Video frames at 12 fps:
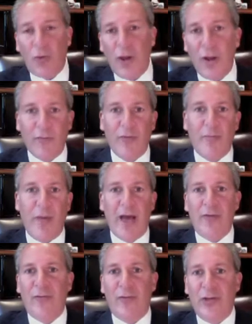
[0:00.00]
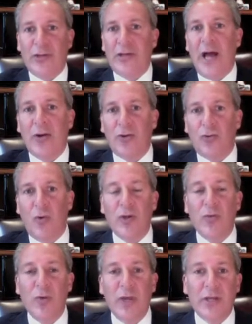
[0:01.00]
right off the bat for the entire
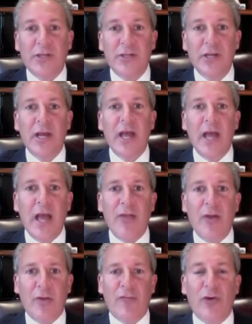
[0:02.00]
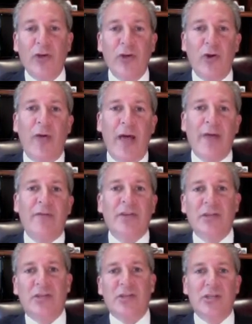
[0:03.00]
20 weeks, and therefore you don't have a
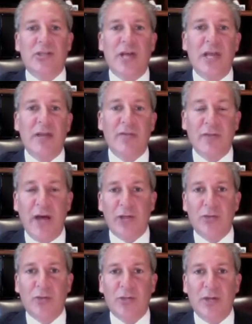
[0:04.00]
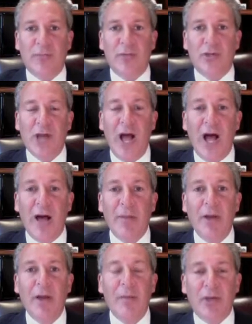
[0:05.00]
disincentive not to accept the
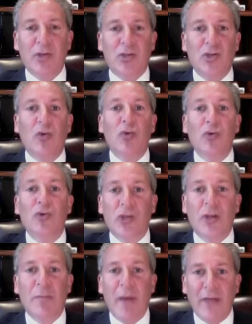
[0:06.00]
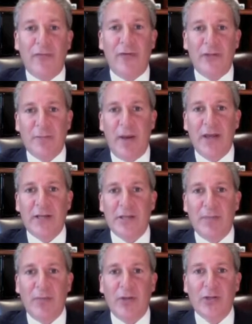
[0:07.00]
job because you don't lose any benefits by
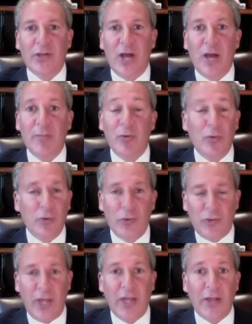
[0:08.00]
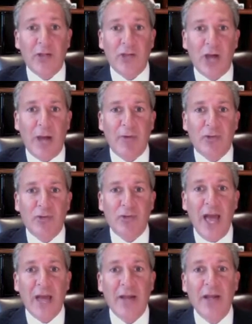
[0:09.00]
accepting a job. You'll take a job that you
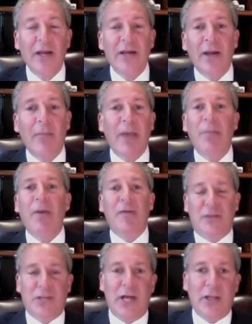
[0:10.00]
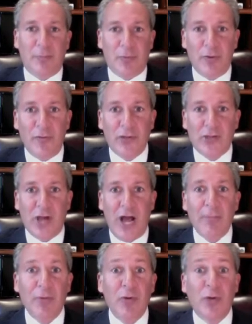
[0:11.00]
get. Now, maybe if it's not the perfect
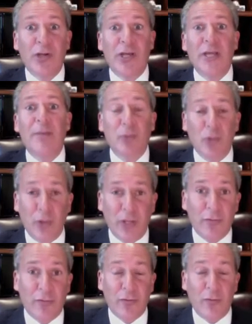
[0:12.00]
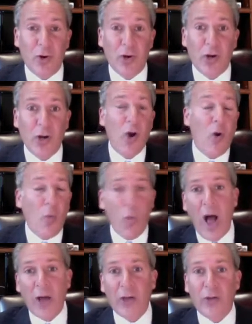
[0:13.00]
job, you can keep looking for work
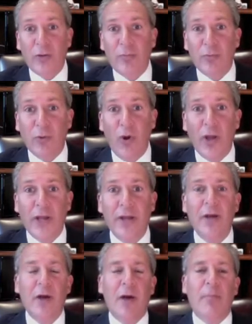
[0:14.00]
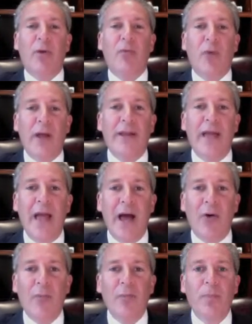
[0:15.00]
while you're employed, but right
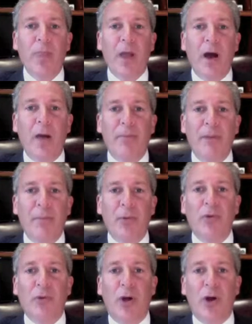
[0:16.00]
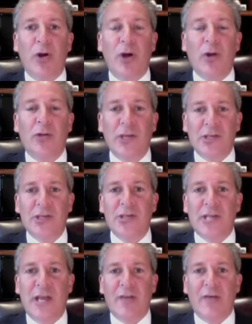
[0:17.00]
now, people are
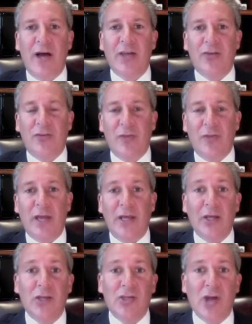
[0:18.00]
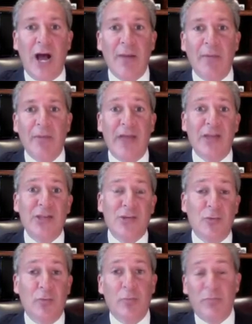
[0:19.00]
disincentivized from taking a job that
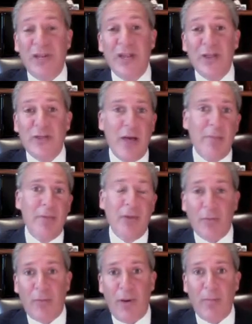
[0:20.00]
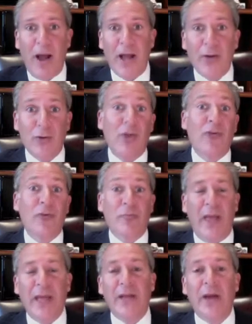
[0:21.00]
is beneath them in their mind or doesn't
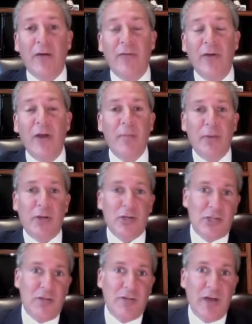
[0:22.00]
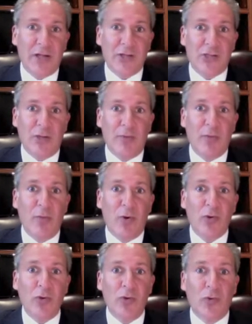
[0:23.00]
pay enough because they've got something
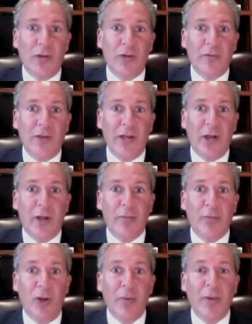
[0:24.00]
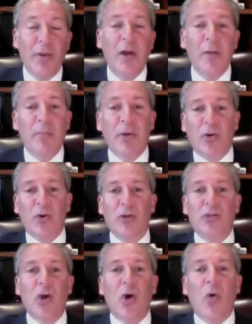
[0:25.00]
more lucrative in unemployment. But of
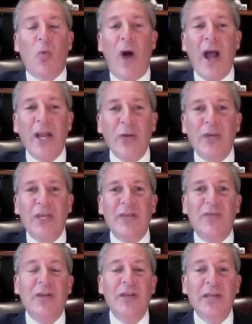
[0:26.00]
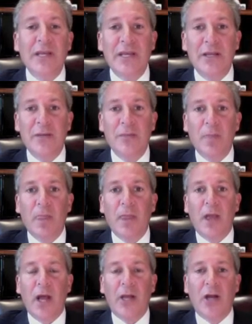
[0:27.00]
course, why do we even need
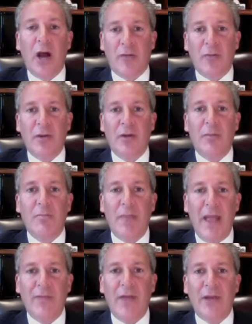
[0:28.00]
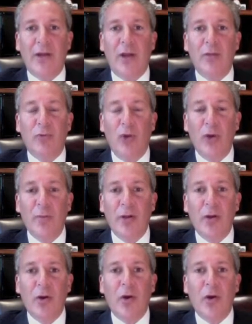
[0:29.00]
a government mandated unemployment